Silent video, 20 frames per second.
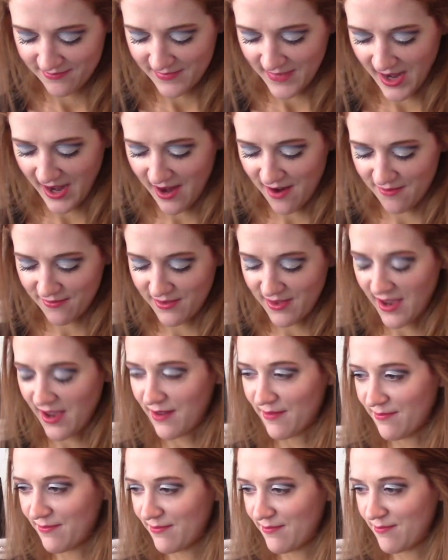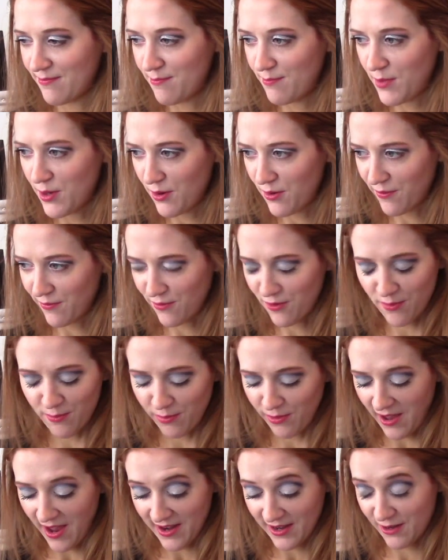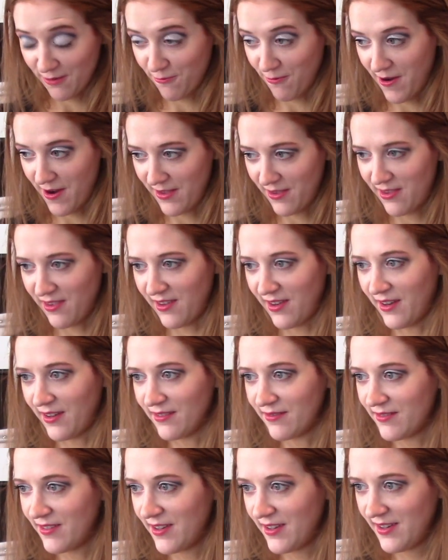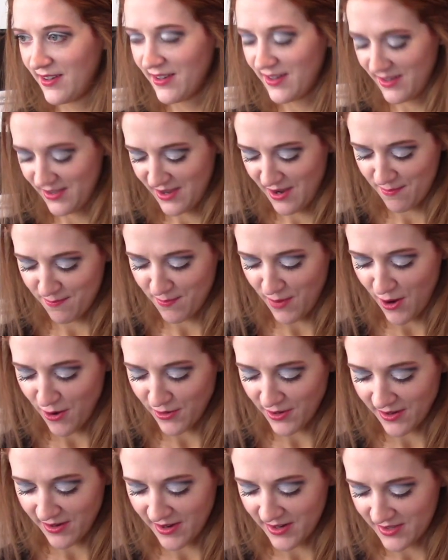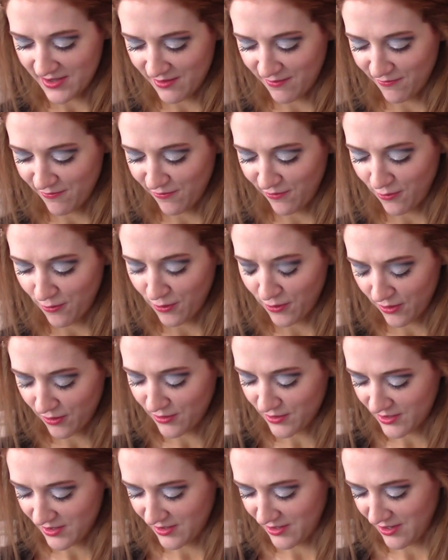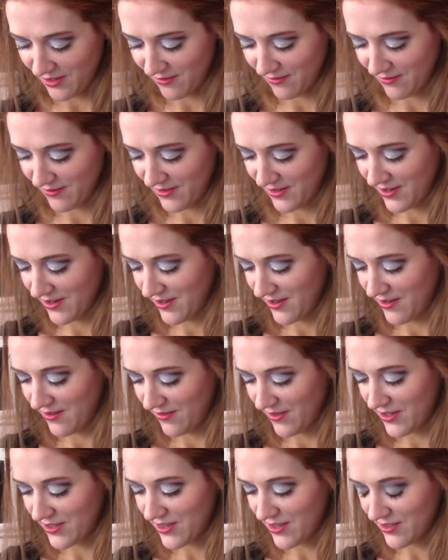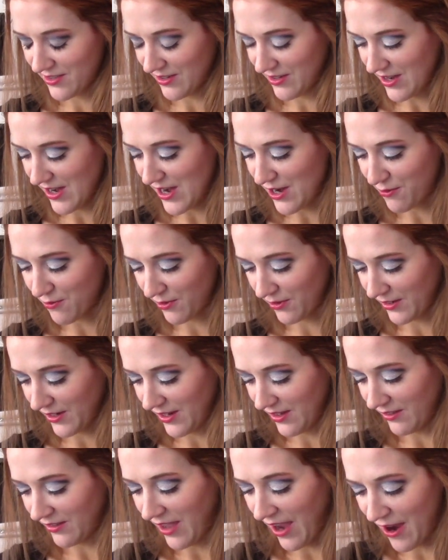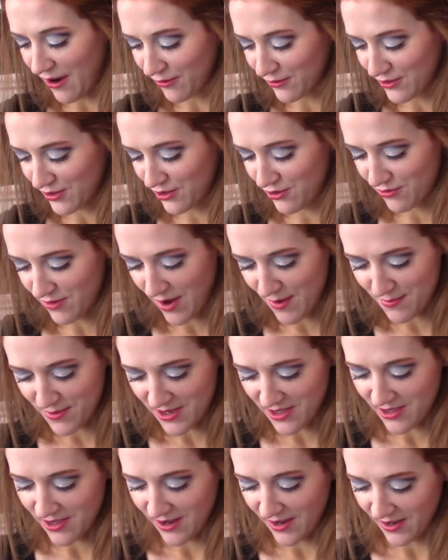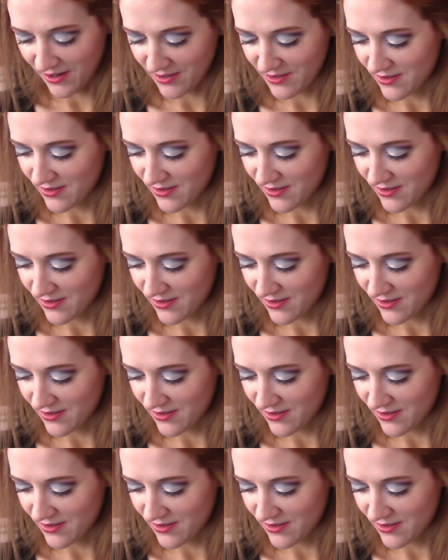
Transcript: I have that beautiful black and white thing, and then polka dots and florals, and then this is an equally loud stripy thing.